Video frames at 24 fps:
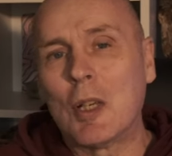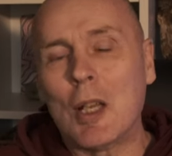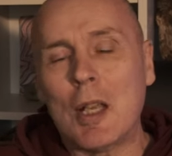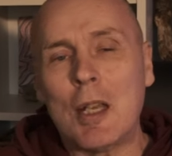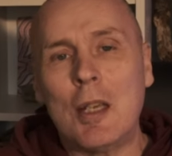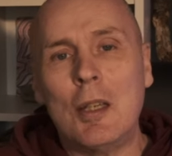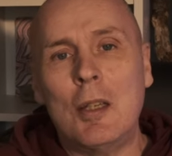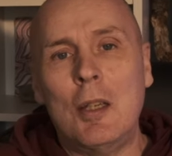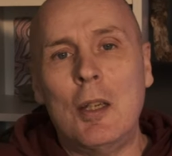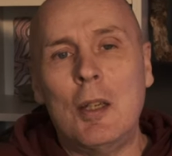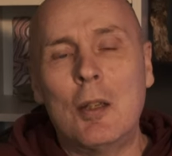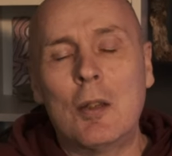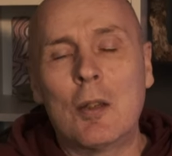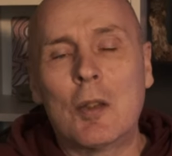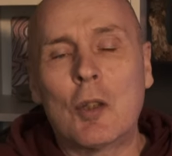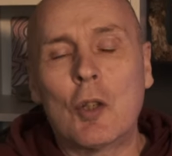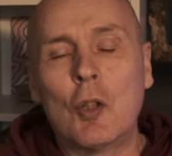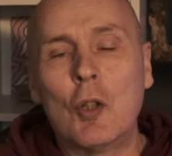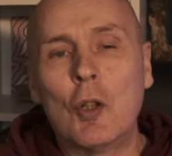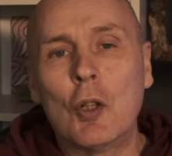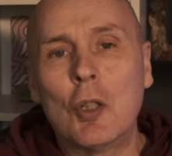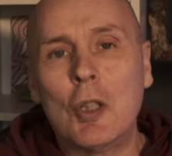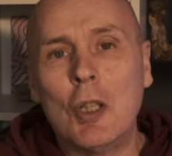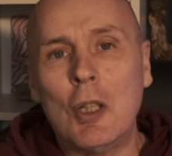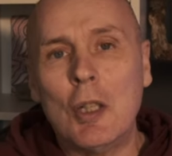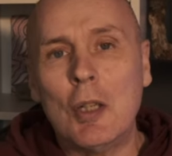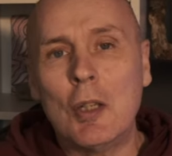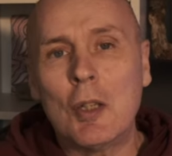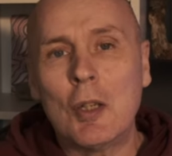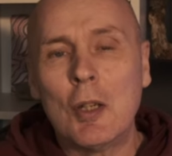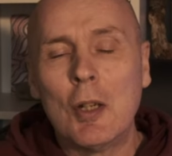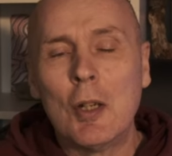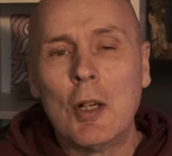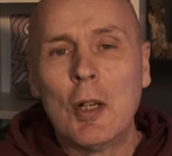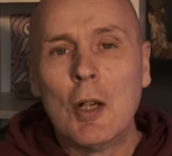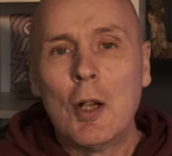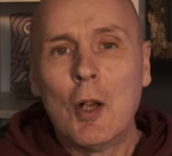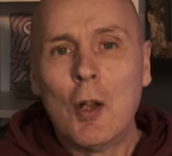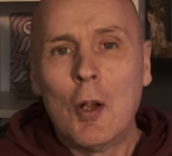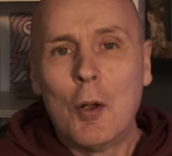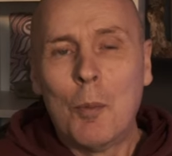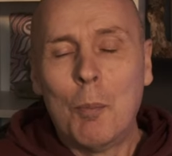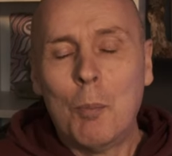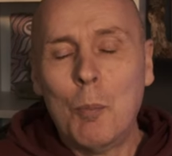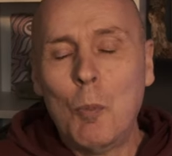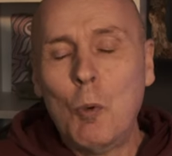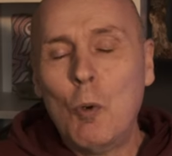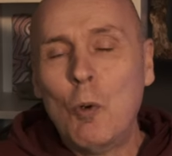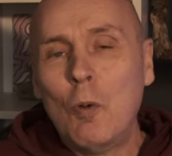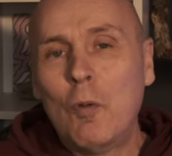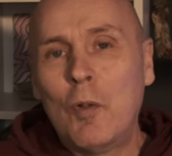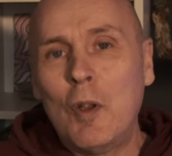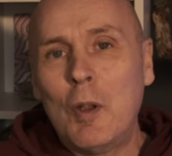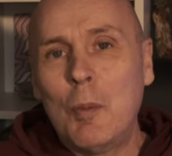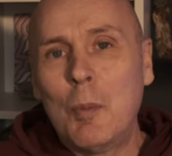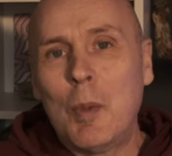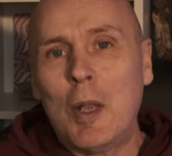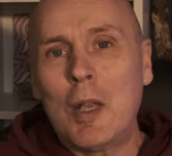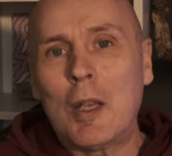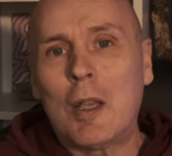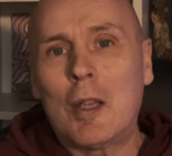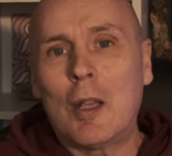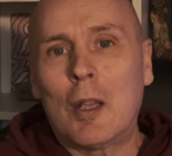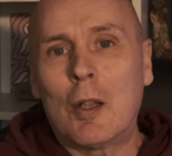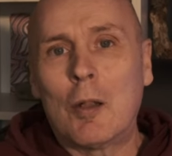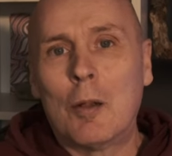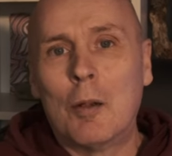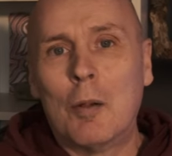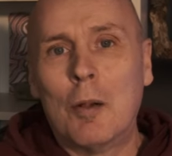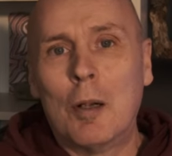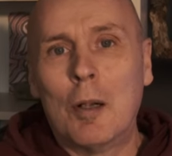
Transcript: 1930s movie-making